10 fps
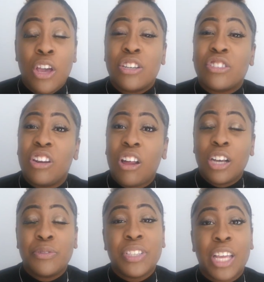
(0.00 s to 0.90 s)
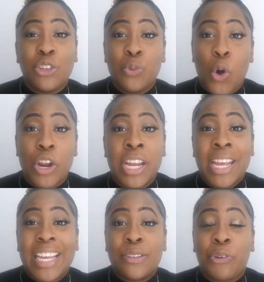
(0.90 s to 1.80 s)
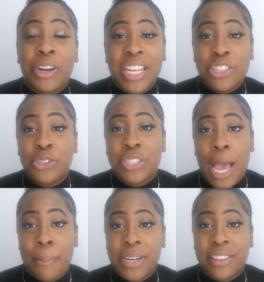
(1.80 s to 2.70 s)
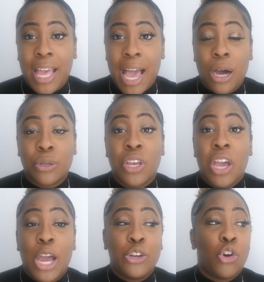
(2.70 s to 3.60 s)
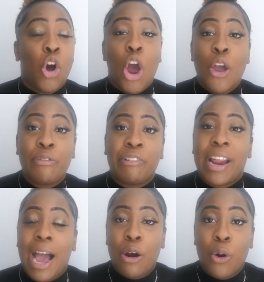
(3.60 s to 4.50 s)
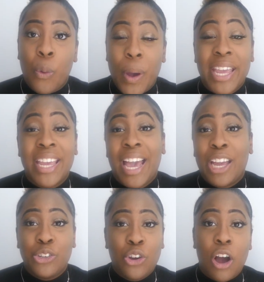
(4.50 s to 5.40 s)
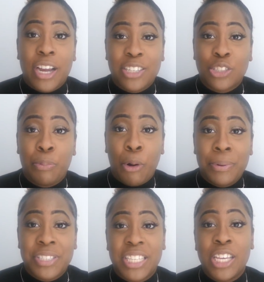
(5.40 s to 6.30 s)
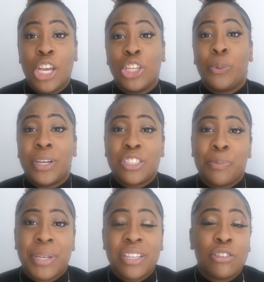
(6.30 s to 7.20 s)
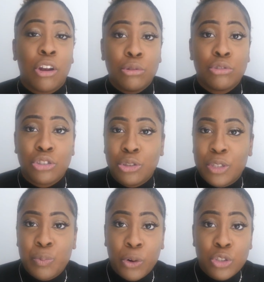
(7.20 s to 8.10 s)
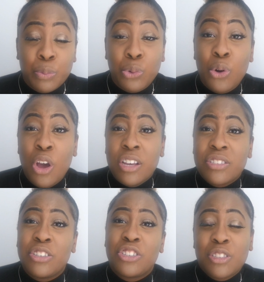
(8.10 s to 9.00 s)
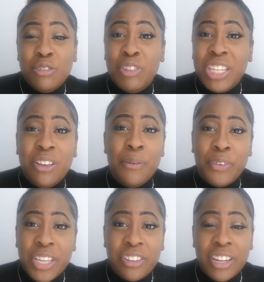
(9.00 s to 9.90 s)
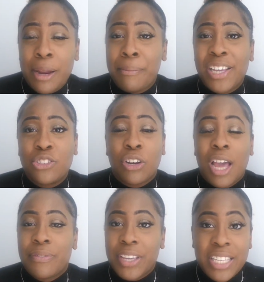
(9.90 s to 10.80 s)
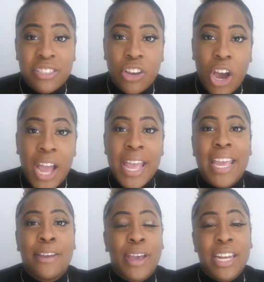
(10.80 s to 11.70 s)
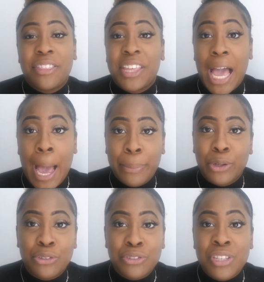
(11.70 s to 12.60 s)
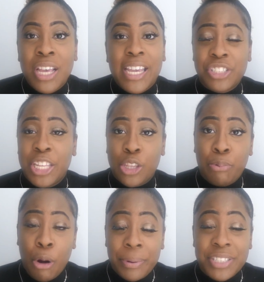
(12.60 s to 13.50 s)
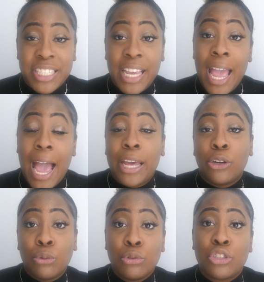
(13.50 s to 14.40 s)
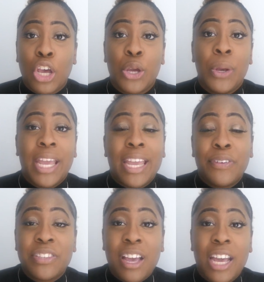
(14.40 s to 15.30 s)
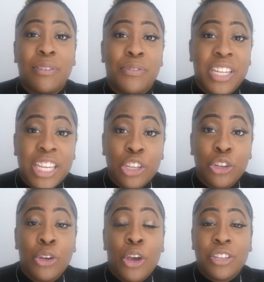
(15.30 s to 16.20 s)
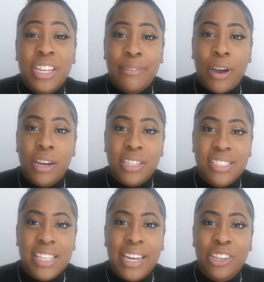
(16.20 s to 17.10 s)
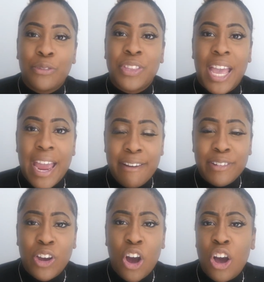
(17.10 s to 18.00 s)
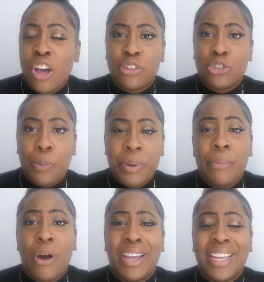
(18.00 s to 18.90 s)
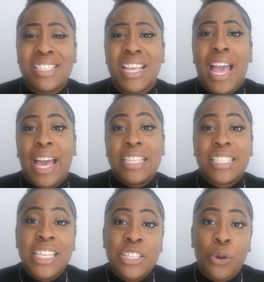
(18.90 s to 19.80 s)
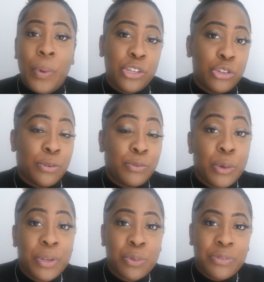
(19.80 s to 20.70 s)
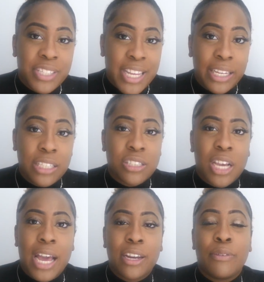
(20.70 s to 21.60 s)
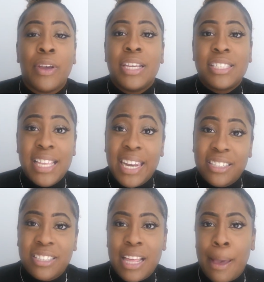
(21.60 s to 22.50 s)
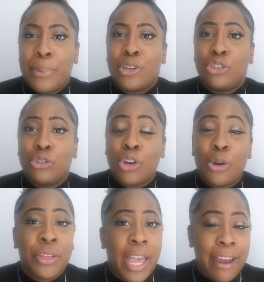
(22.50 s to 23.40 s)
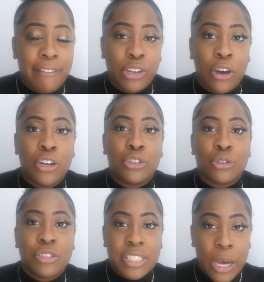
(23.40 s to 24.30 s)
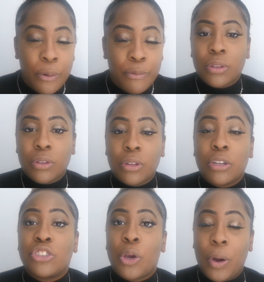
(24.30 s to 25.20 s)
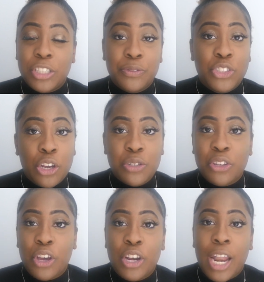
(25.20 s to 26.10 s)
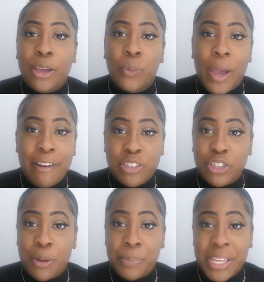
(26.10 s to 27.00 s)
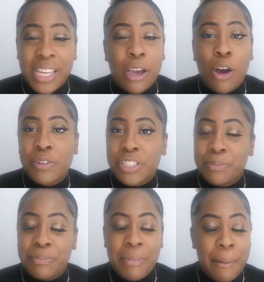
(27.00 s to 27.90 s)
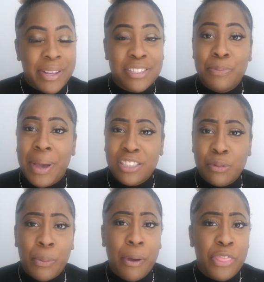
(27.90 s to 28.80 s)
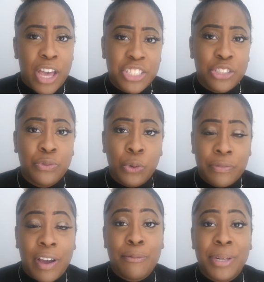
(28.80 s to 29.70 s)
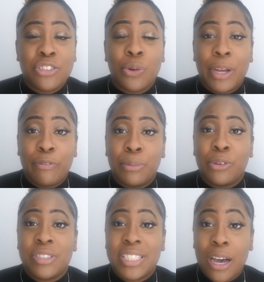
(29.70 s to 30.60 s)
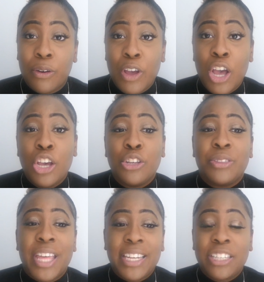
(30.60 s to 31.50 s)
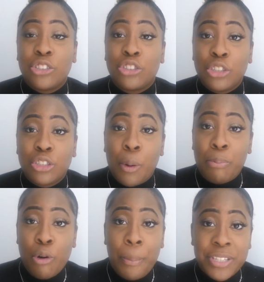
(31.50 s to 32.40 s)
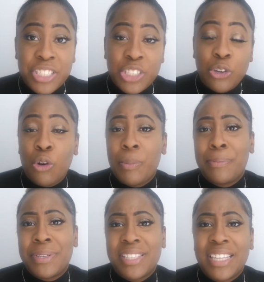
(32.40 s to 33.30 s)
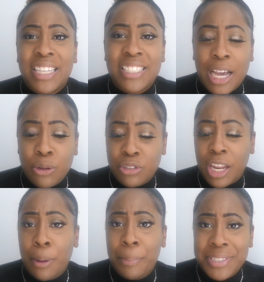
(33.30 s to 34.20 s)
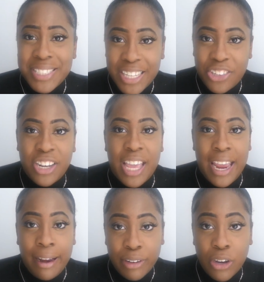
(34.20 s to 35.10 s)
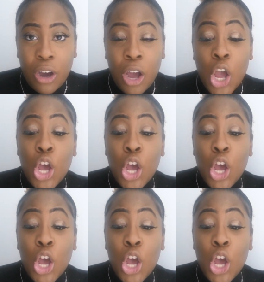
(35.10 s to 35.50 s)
Because the last thing that you want is for an issue to happen in the house and you're over an hour away and you can't get to the property. You want it to be as close to you as possible, so it just is really convenient and makes your life easier if anything happens in the property. And also, if it's kind of near you, you'd have an understanding of the area and the shopping markets, and it's easier when you do viewings with the tenants to kind of sell it to them because you know the area yourself. So once you've chosen like where it's going to be, obviously remember it's a maximum of 30 to 45 minutes away from yourself. You then need to choose a property or maybe single it down to like a particular area.